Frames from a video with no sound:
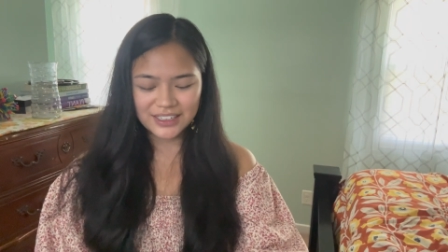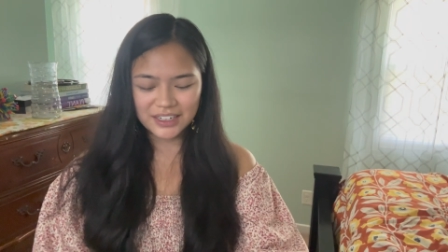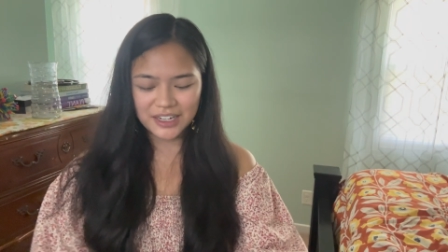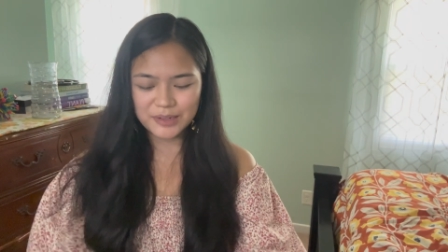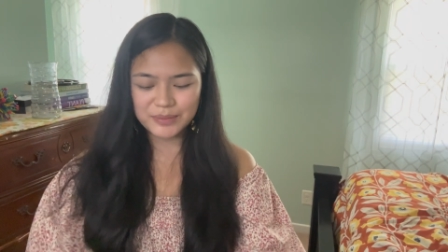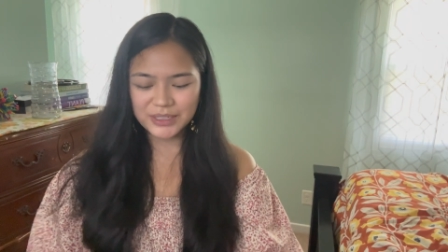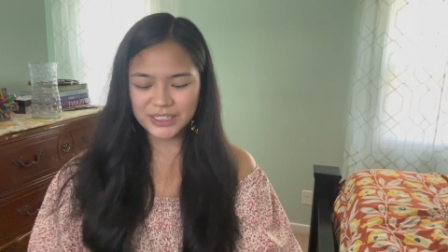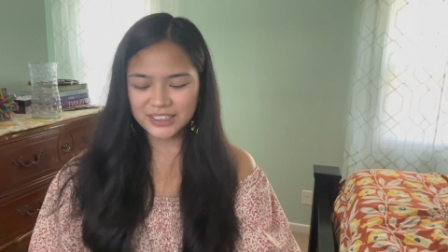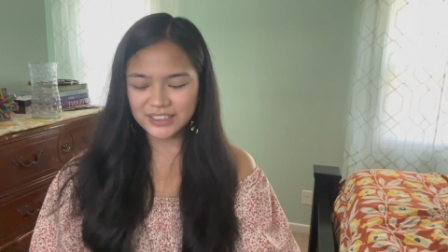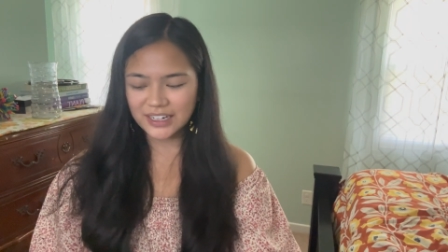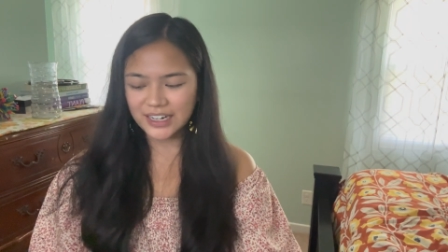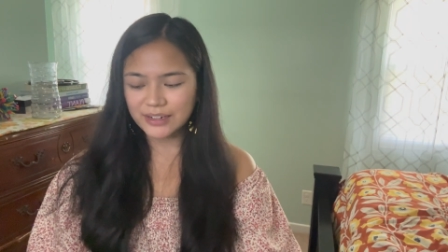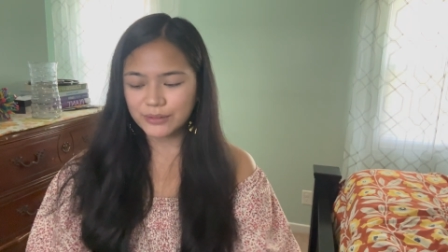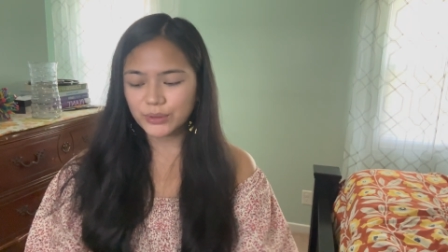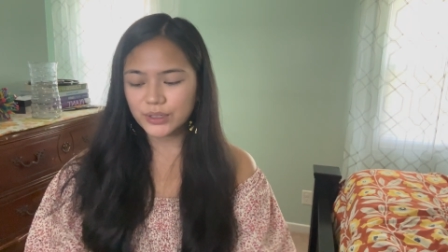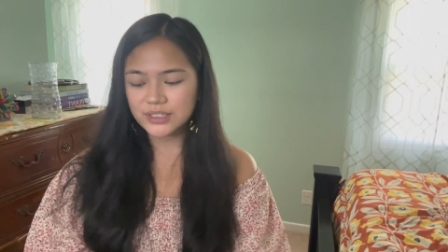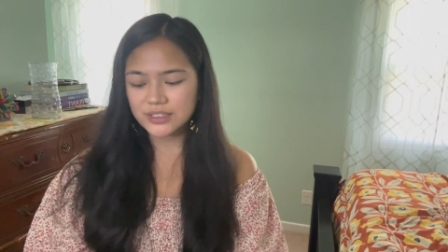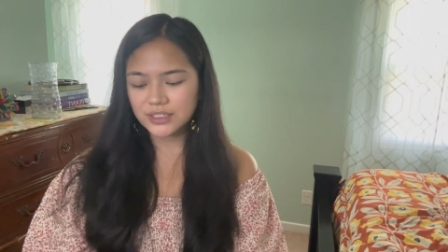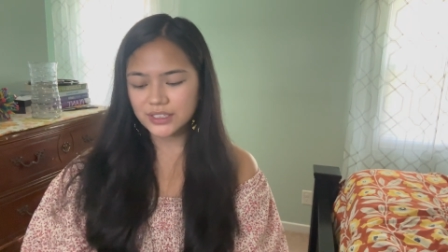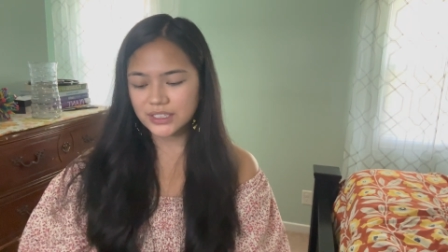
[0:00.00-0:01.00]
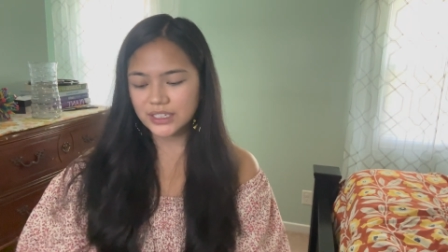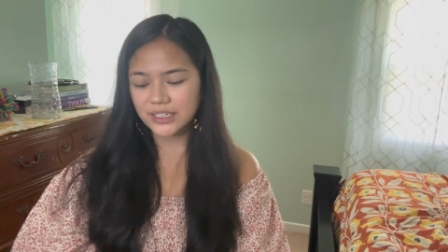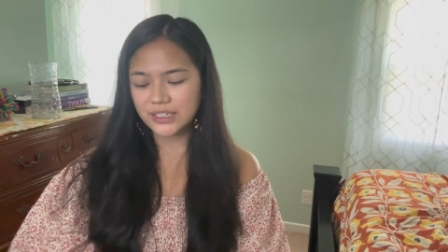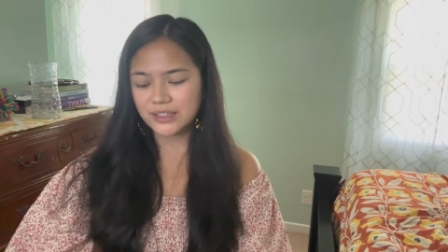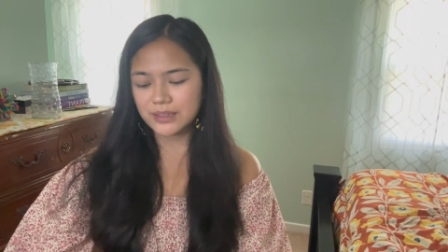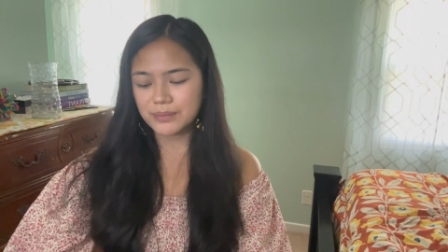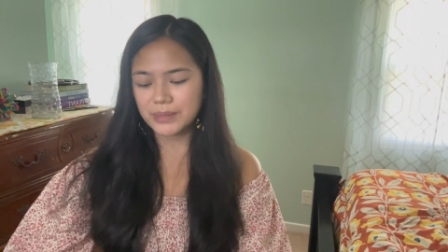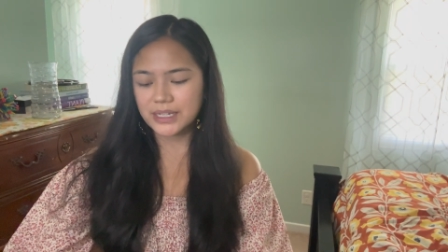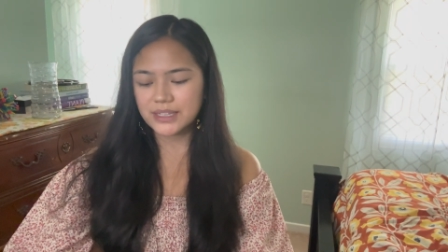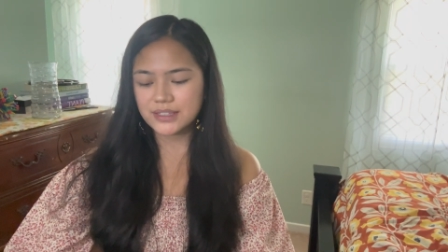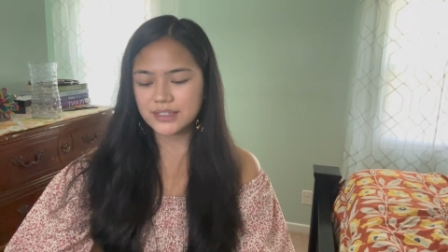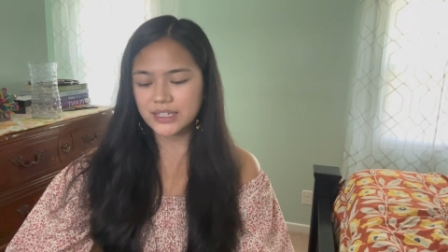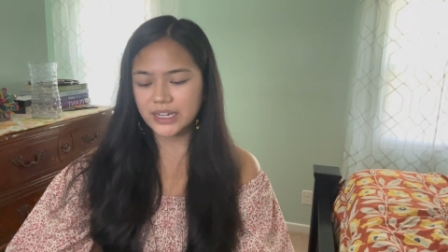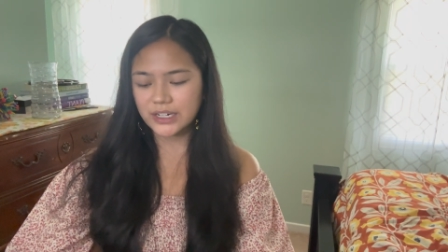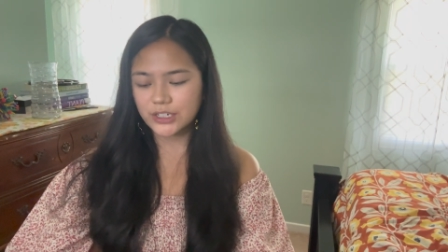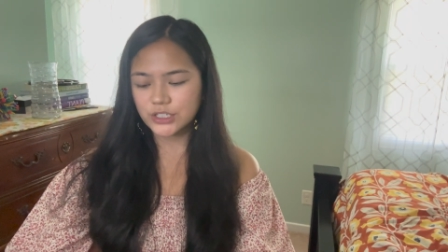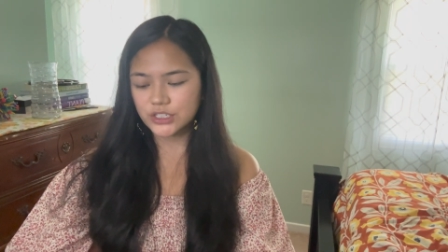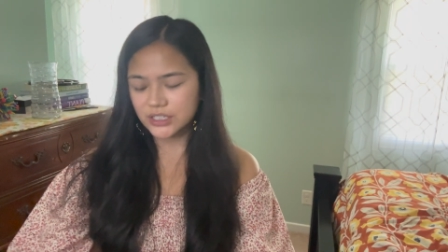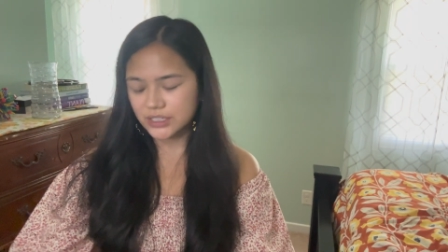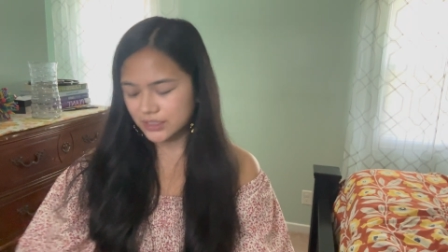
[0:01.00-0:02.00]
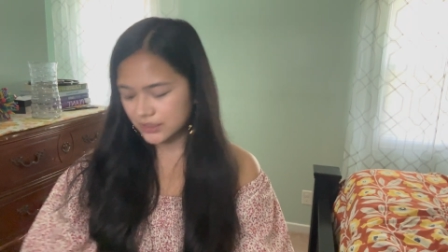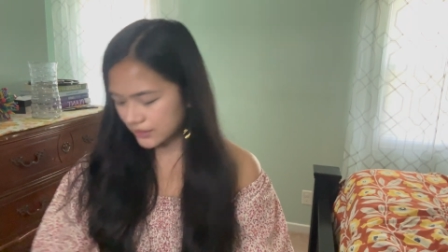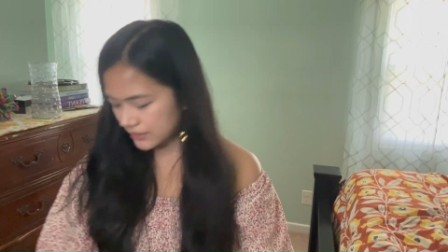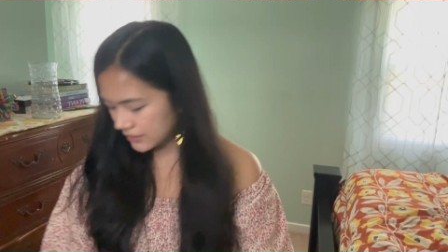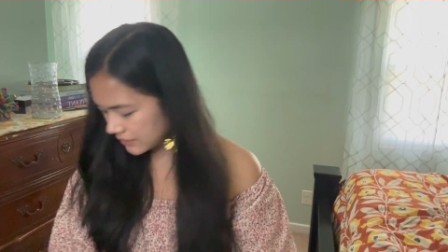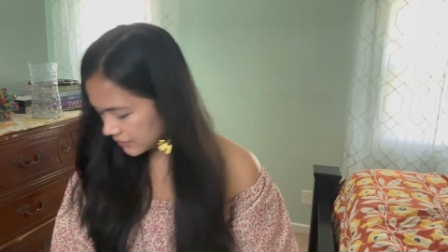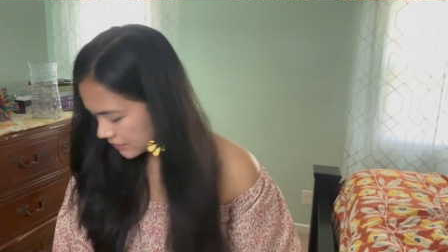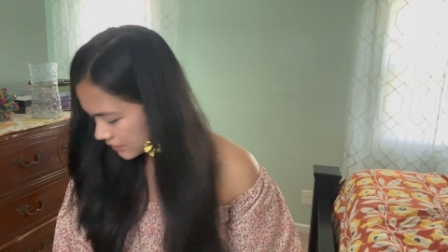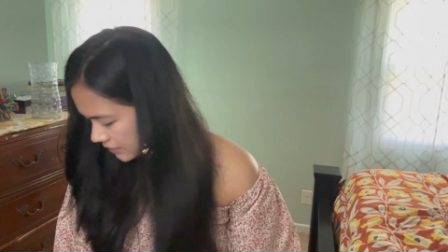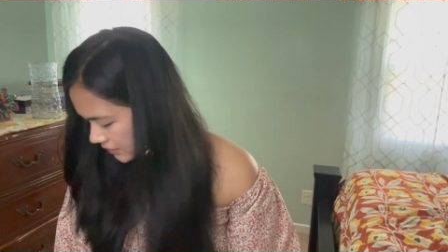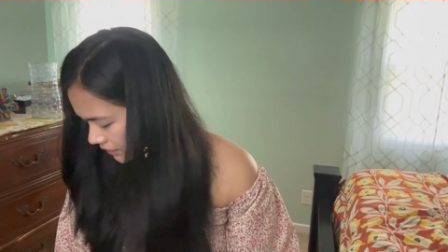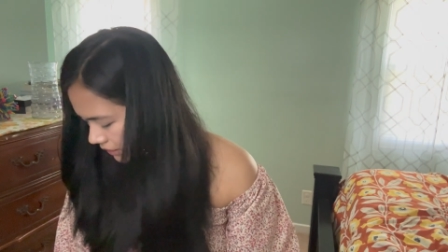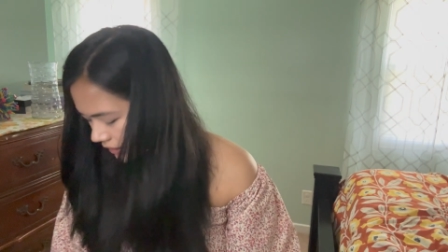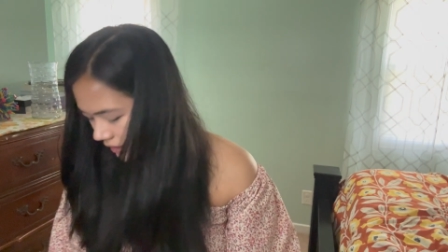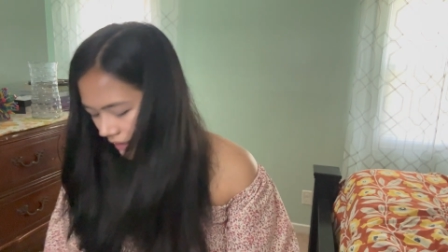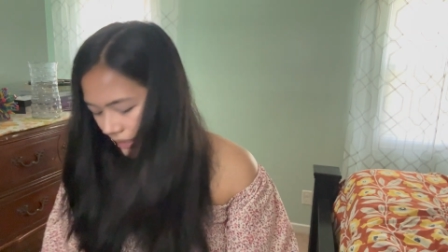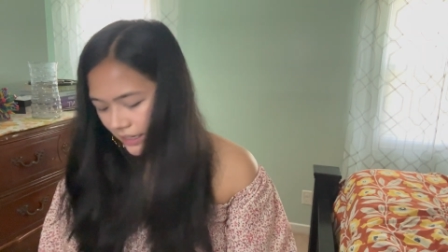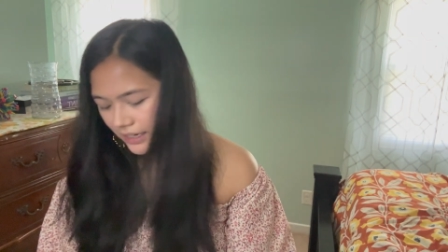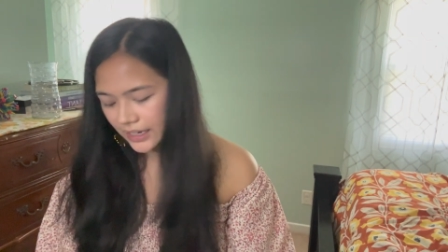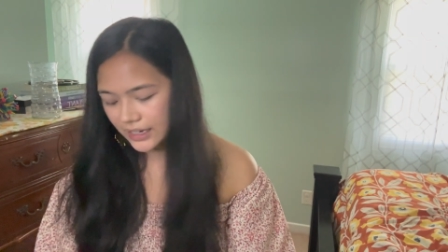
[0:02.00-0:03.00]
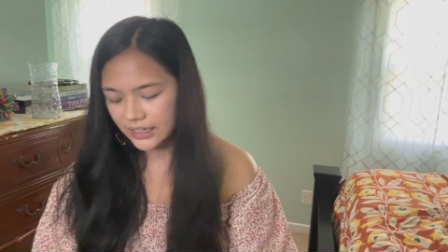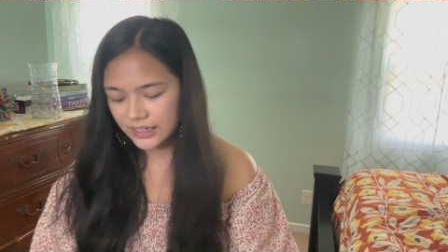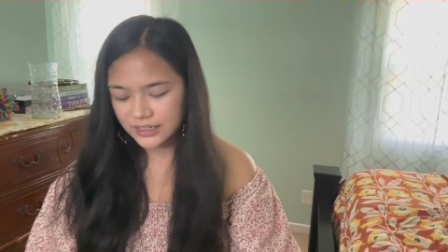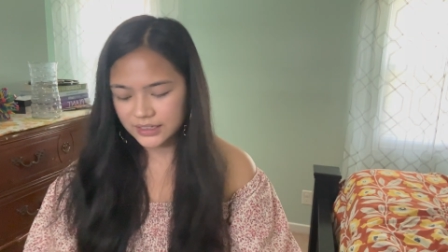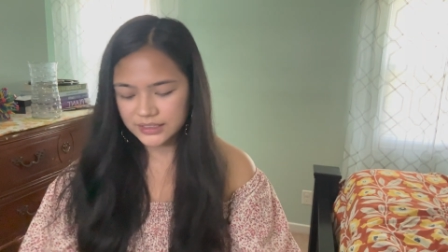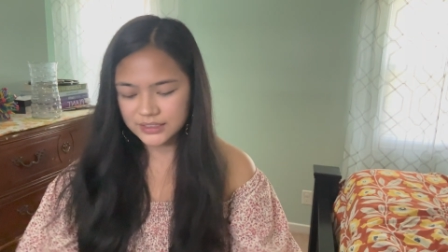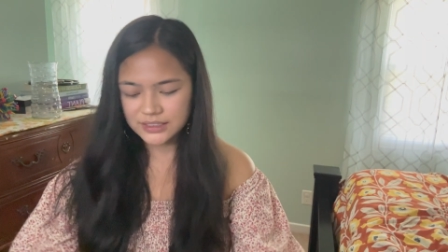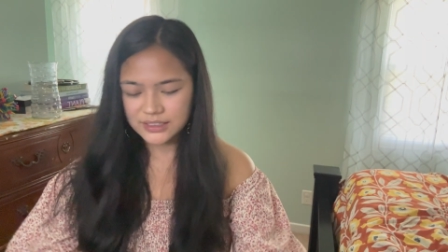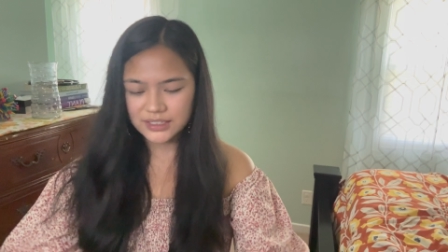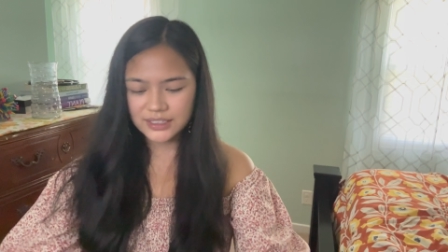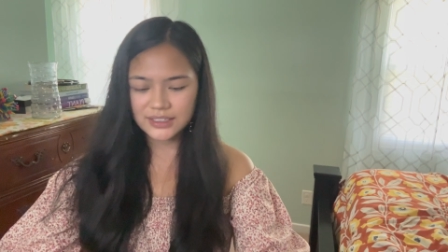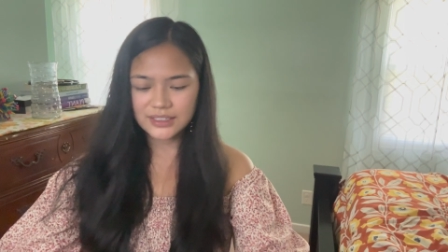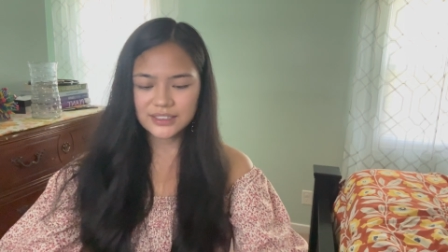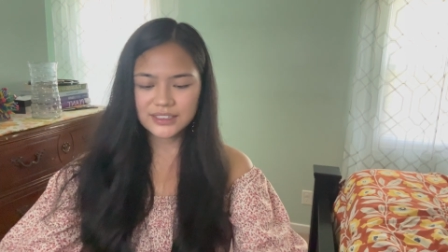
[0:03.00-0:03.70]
I mean, I was looking in the men's section and